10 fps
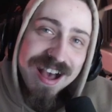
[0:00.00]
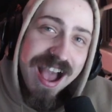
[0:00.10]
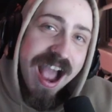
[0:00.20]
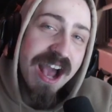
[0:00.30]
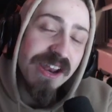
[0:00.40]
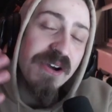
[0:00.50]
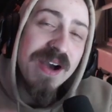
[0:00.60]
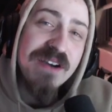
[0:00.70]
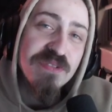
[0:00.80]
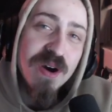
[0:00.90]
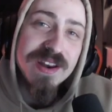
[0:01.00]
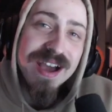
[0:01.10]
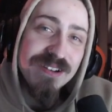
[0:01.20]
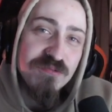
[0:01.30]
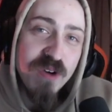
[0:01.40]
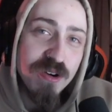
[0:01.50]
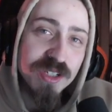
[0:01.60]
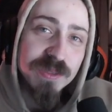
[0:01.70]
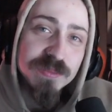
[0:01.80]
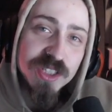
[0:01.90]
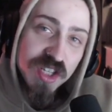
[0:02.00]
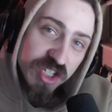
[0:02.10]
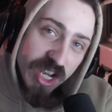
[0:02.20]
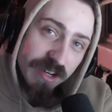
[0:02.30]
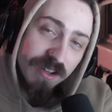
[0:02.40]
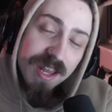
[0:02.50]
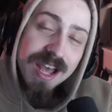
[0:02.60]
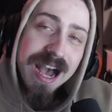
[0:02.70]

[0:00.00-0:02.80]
Hello everyone and welcome to the channel.